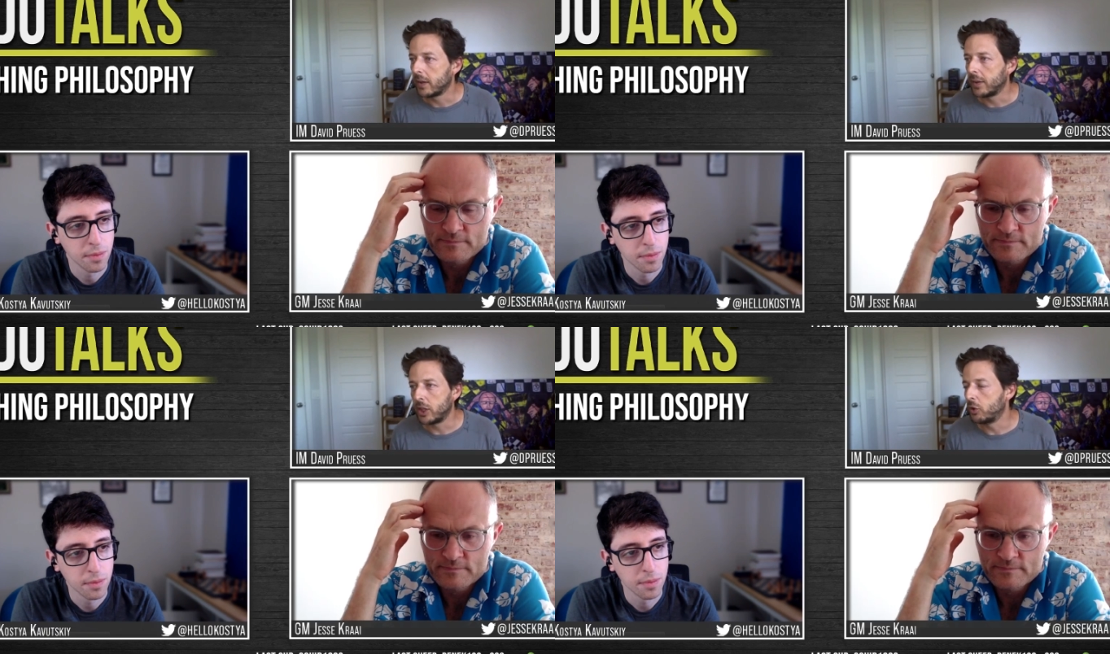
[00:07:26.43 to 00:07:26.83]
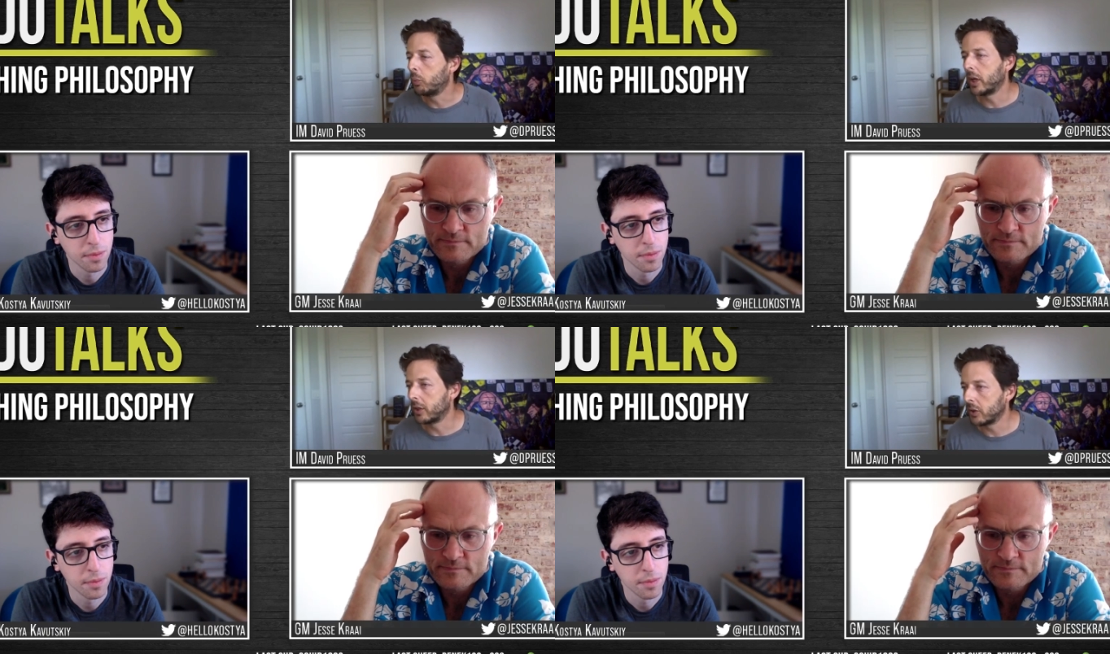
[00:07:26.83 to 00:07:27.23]
Speaker 1: that you
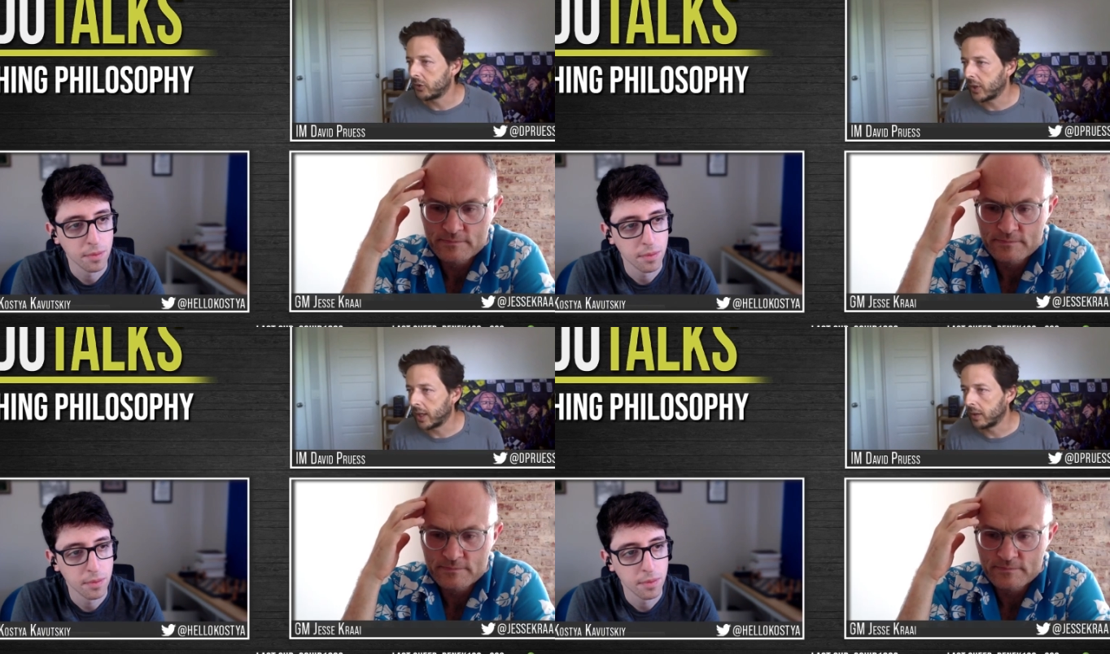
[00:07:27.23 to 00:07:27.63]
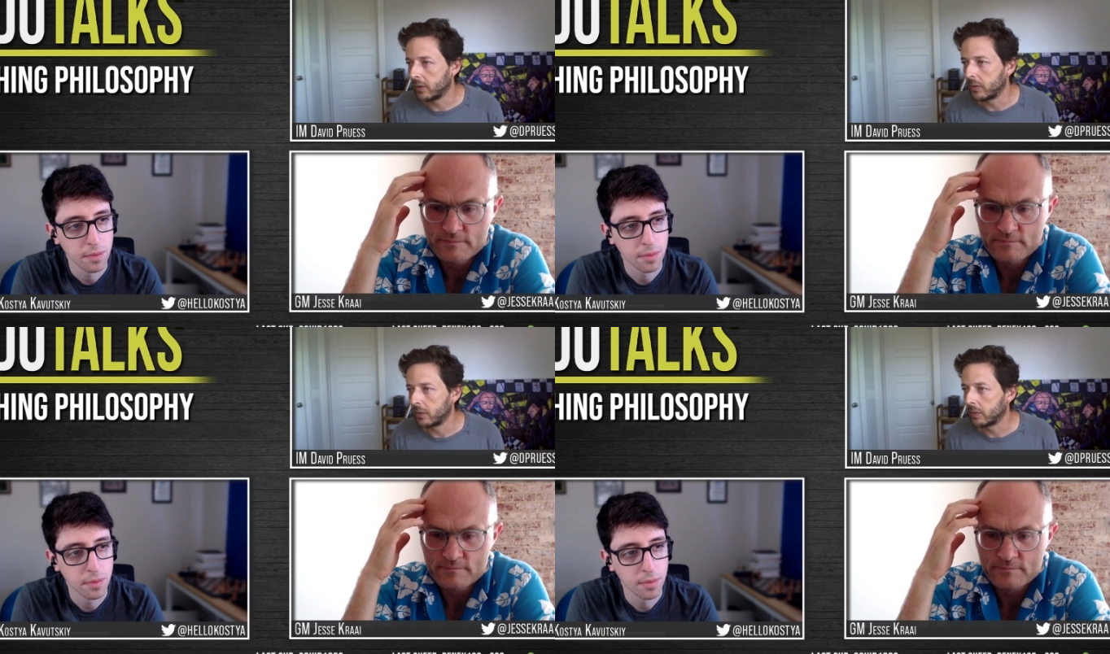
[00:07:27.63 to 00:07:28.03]
wouldn't
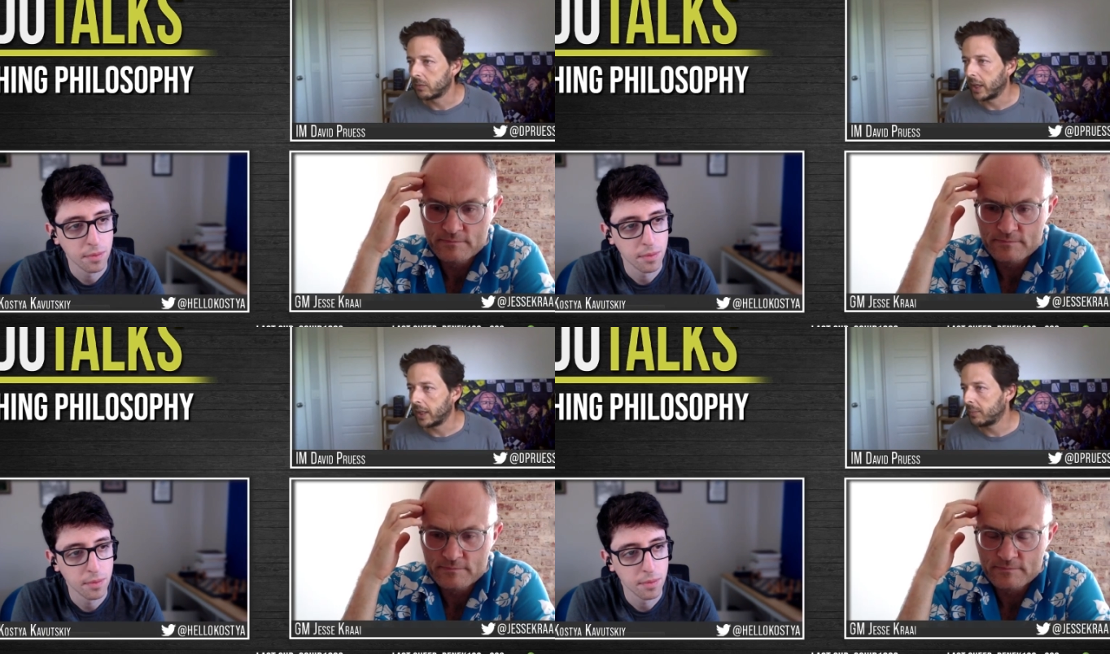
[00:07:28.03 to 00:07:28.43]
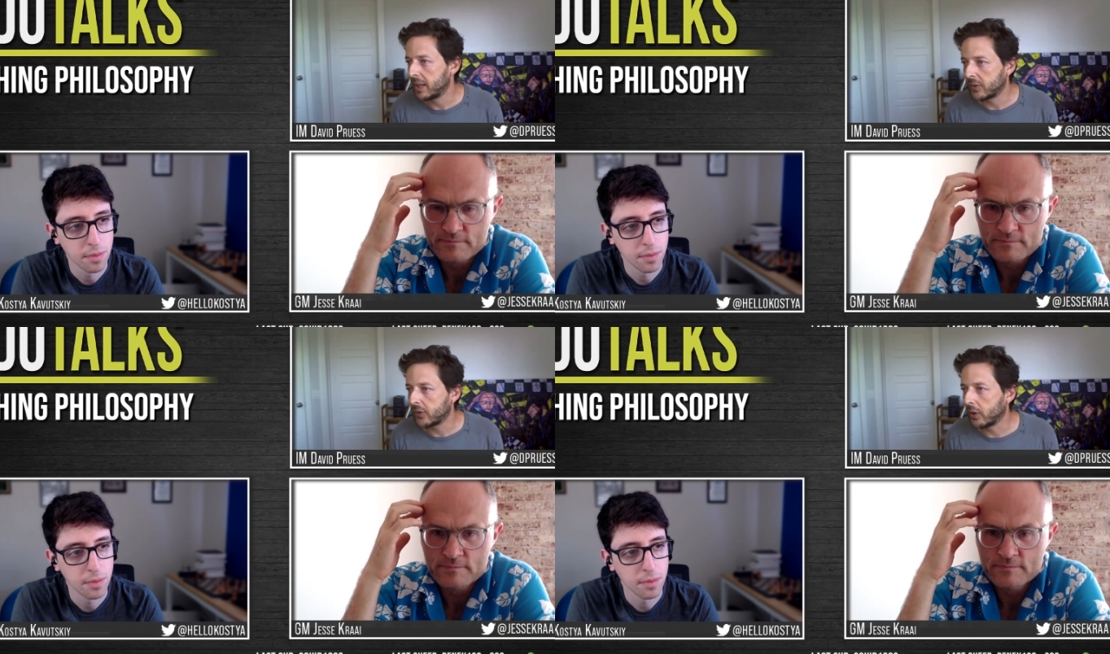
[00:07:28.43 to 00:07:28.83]
understand, right? I mean,
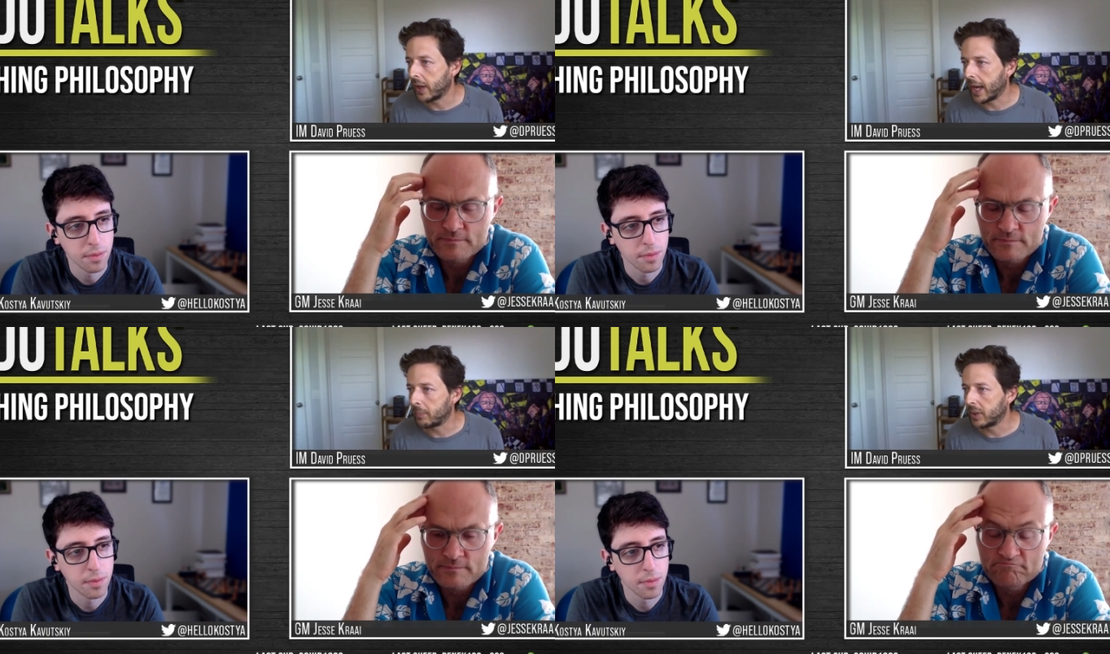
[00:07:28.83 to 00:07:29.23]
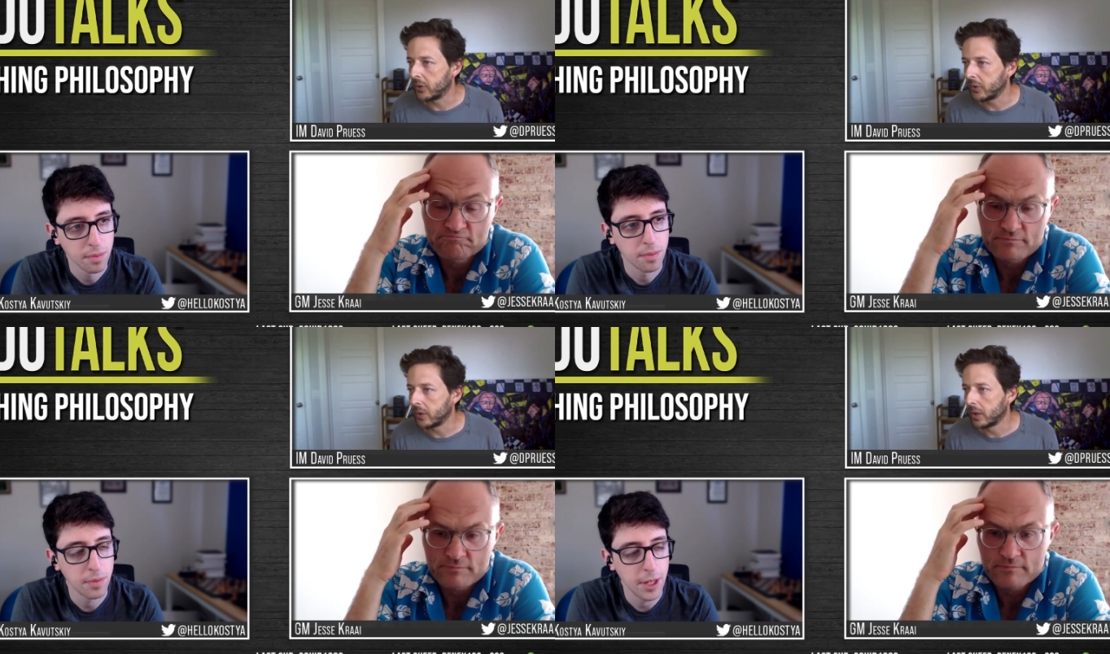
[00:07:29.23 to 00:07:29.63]
that still
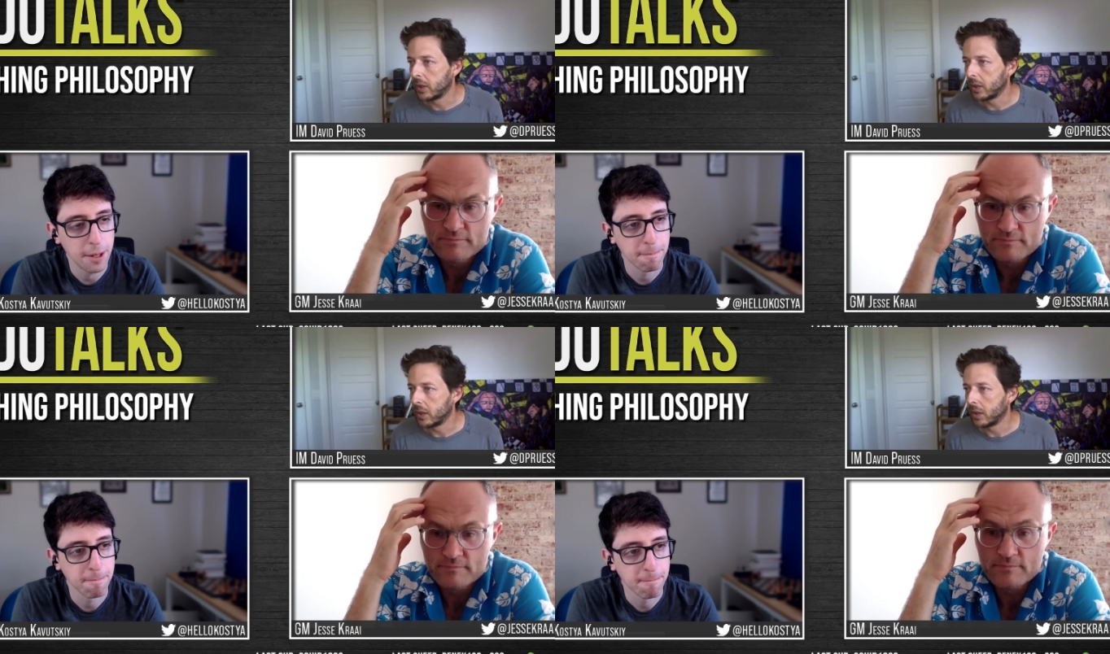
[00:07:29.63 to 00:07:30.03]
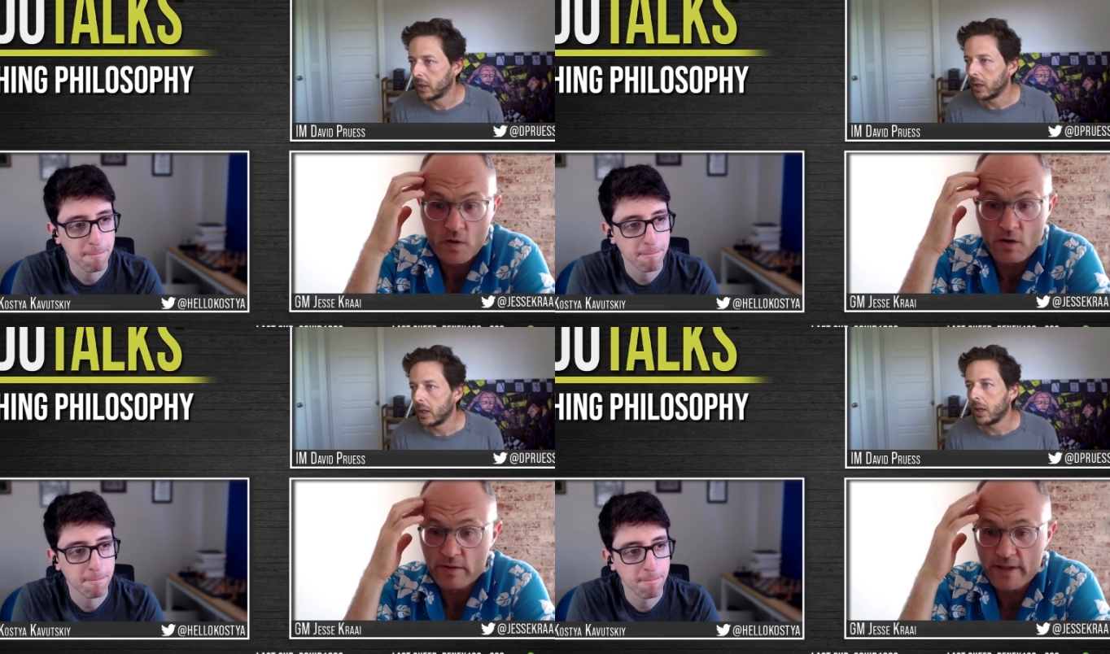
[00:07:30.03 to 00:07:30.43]
happens.
Speaker 2: Yeah.
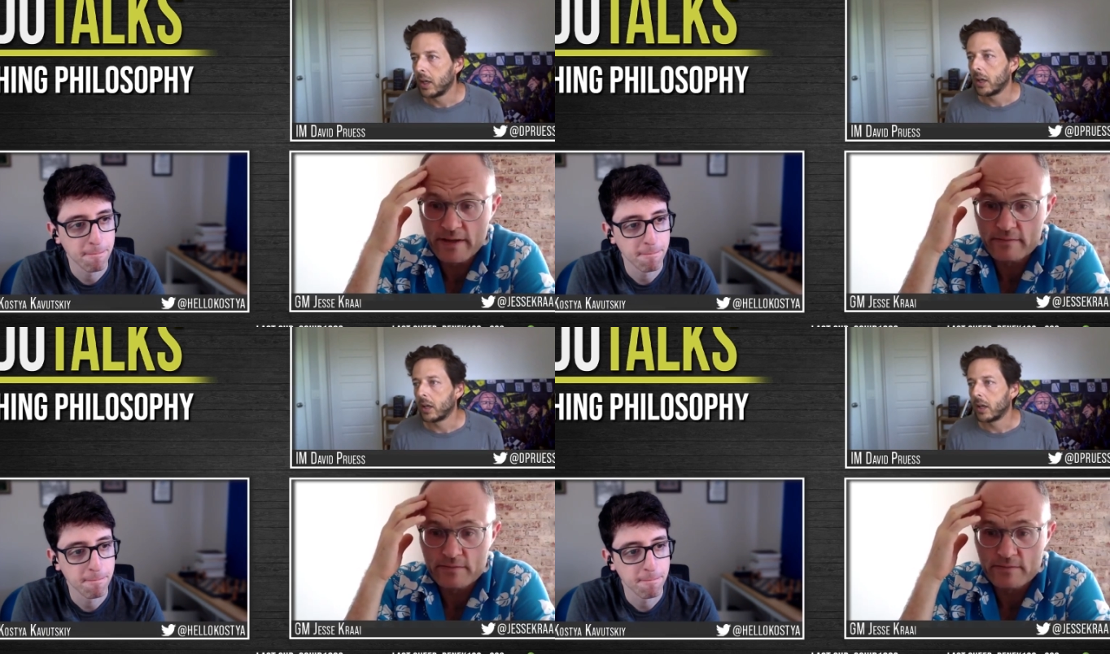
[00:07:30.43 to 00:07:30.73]
Oh yeah.